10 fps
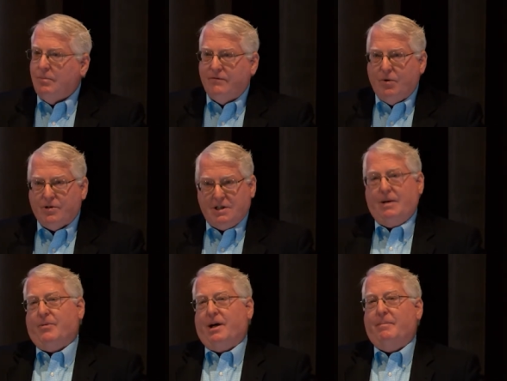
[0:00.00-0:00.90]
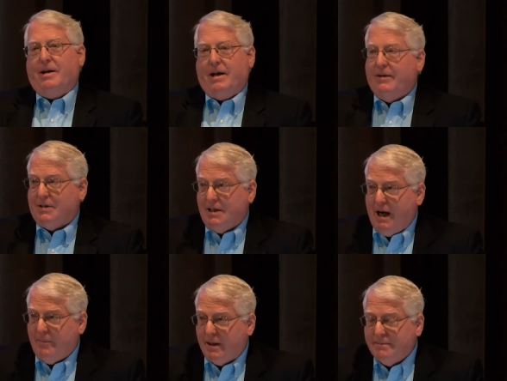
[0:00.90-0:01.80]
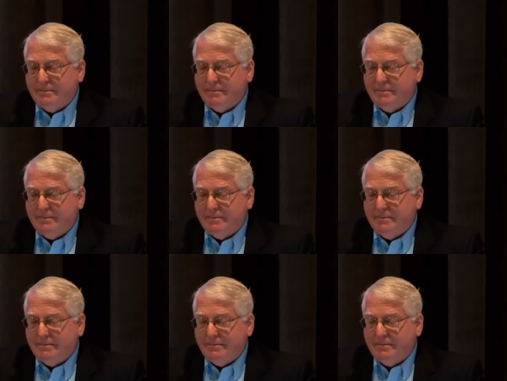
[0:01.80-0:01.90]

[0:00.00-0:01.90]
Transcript: before supper, I better have a topic.